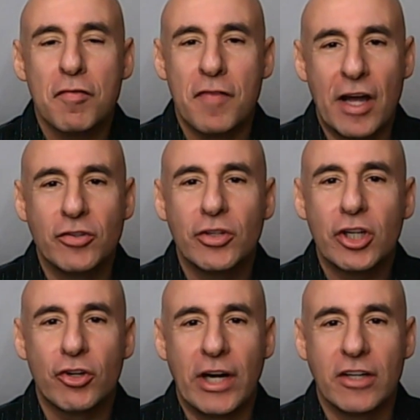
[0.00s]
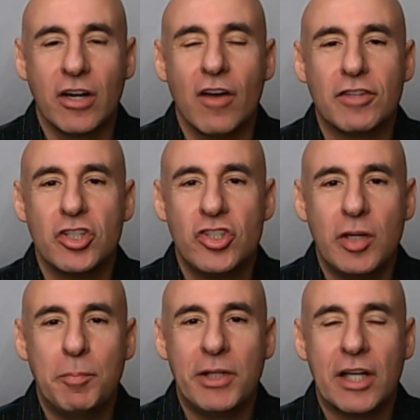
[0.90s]
founder and creator of the
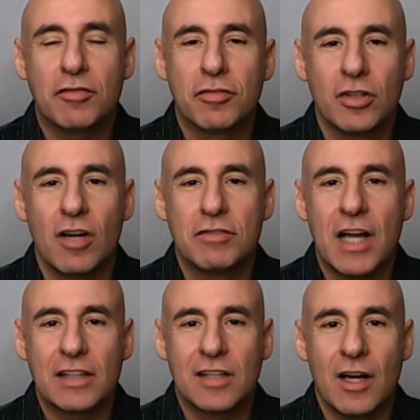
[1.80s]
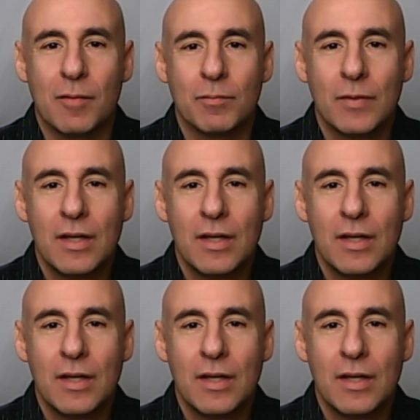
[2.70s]
GPSforLove.com.